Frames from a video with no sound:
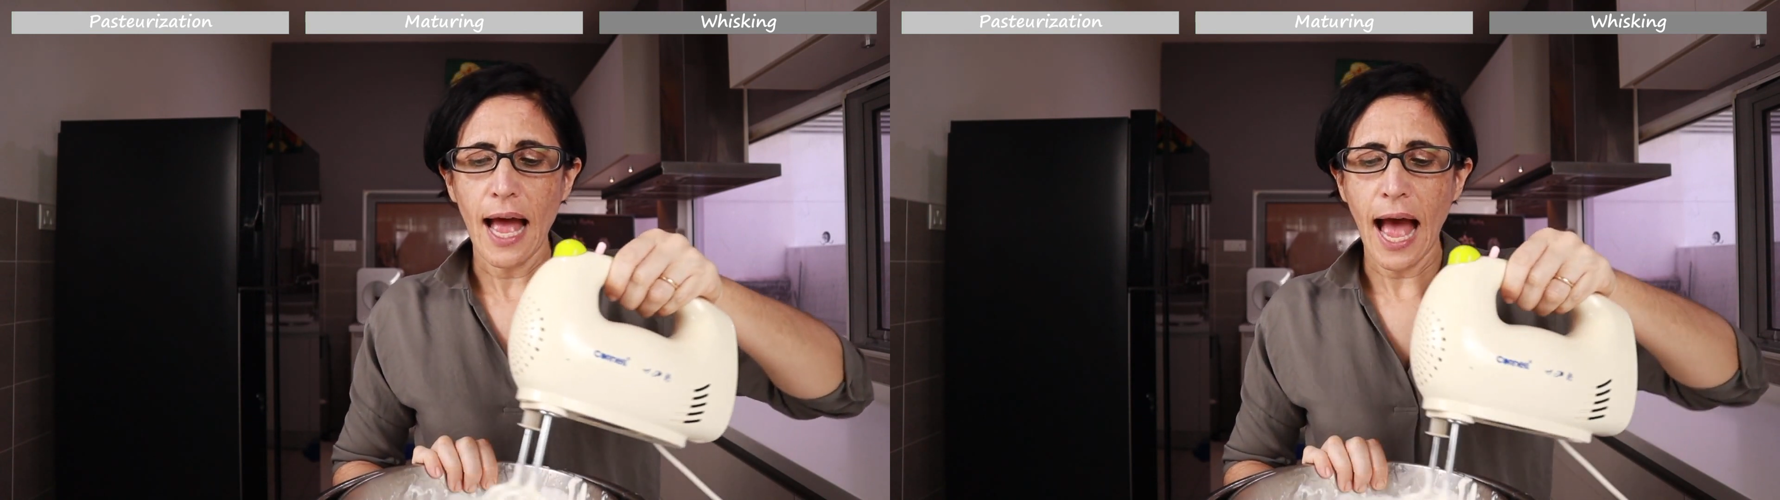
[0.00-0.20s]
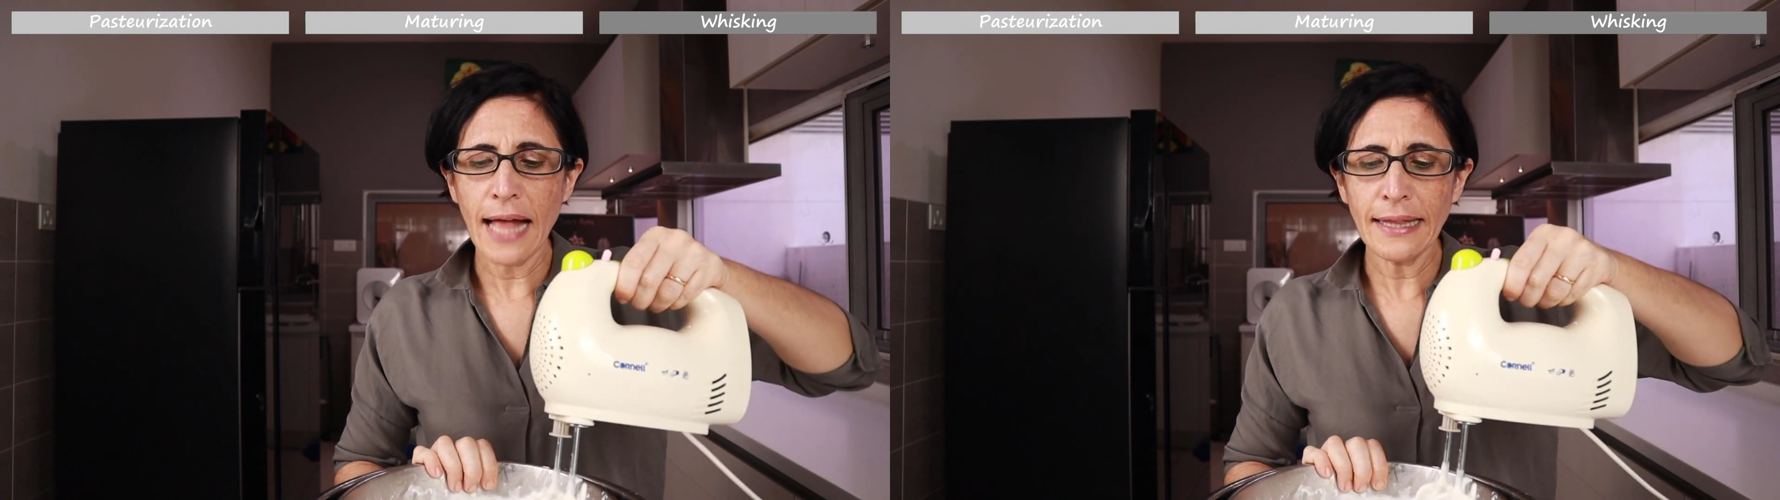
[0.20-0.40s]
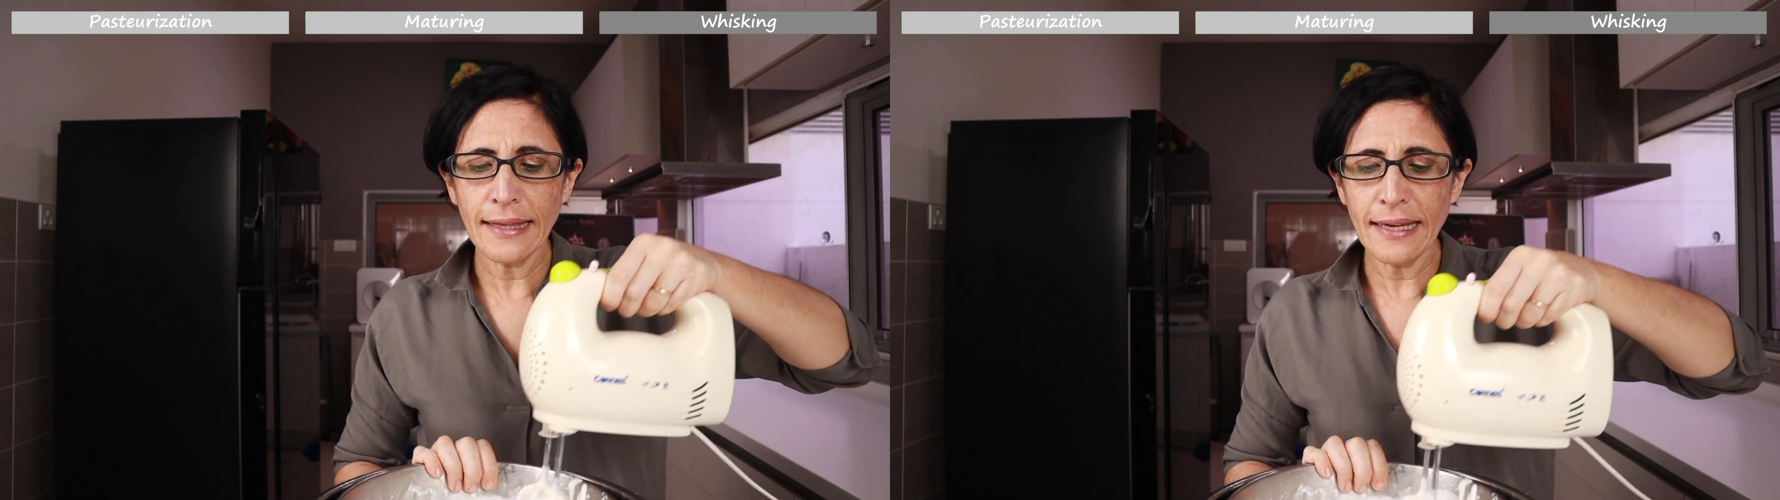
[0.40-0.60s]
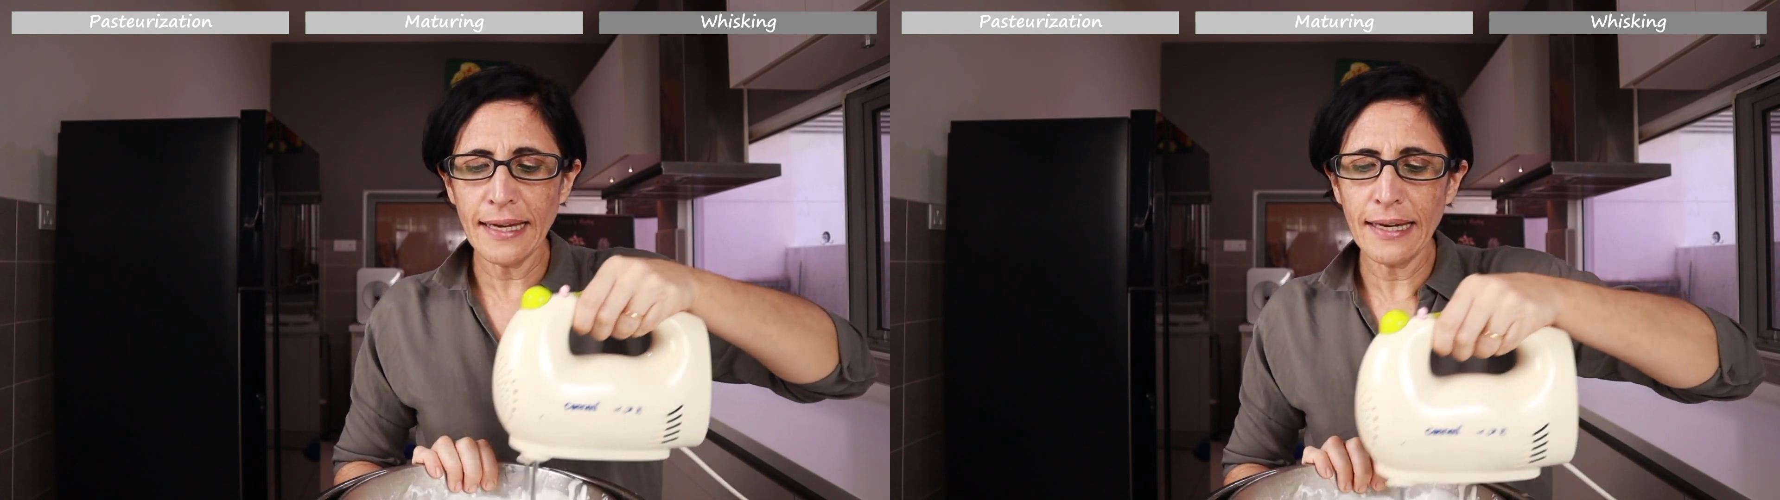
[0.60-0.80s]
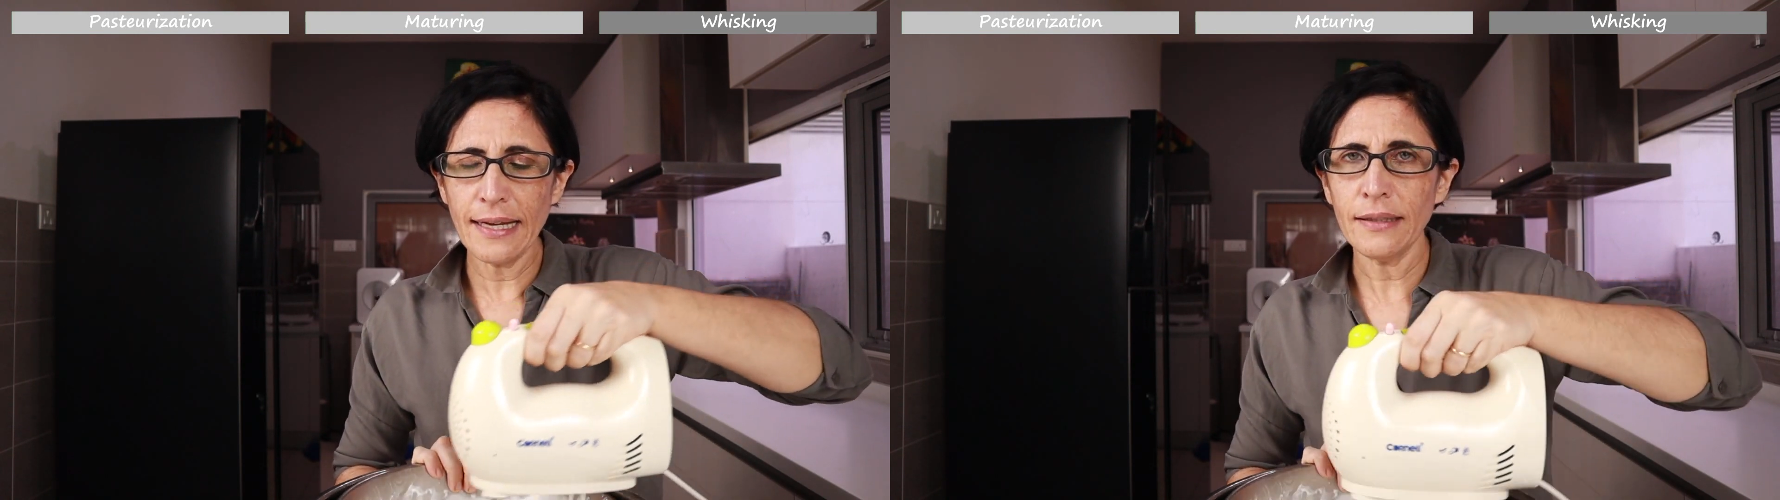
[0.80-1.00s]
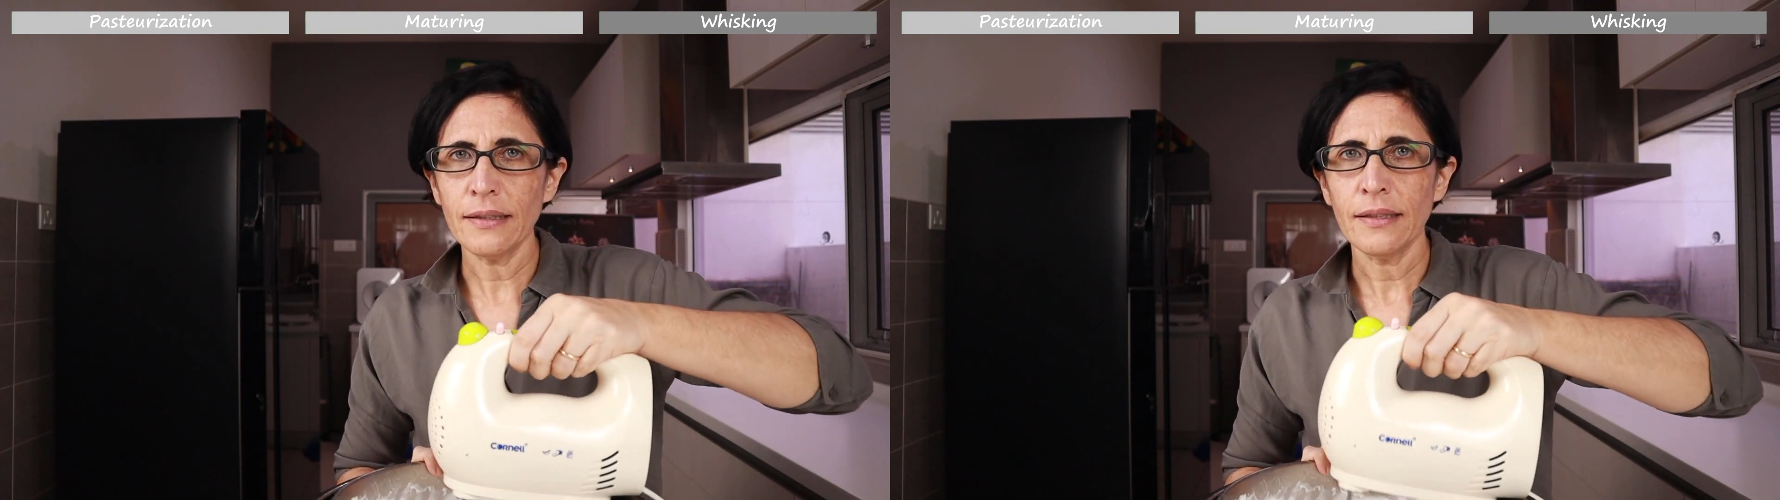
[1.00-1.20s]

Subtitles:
until